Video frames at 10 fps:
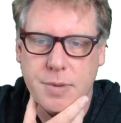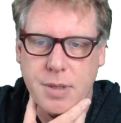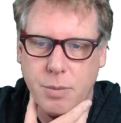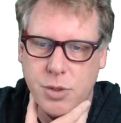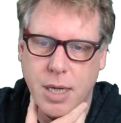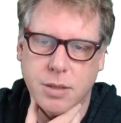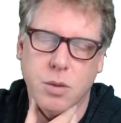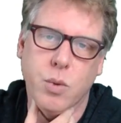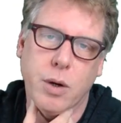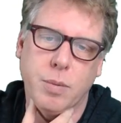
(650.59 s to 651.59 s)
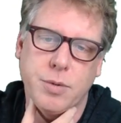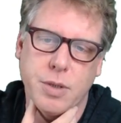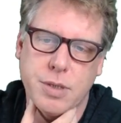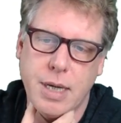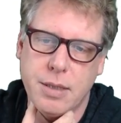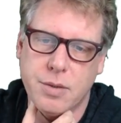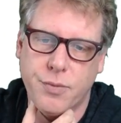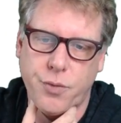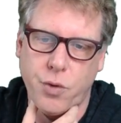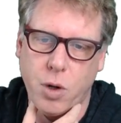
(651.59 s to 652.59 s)
Subject, welcome to the test
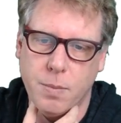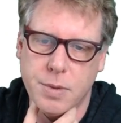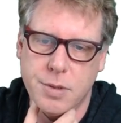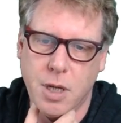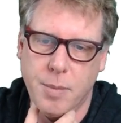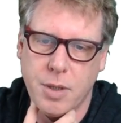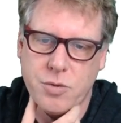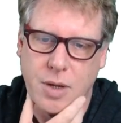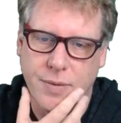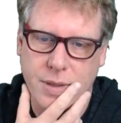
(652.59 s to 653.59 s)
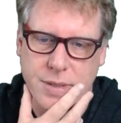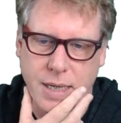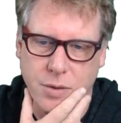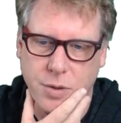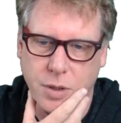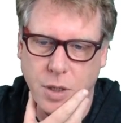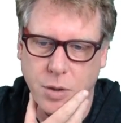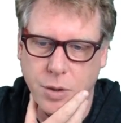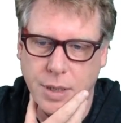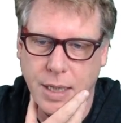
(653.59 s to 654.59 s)
from
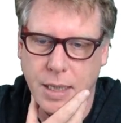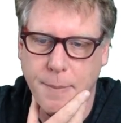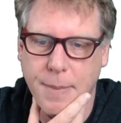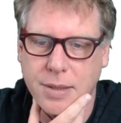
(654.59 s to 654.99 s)
simon@trafficandsales.co.uk.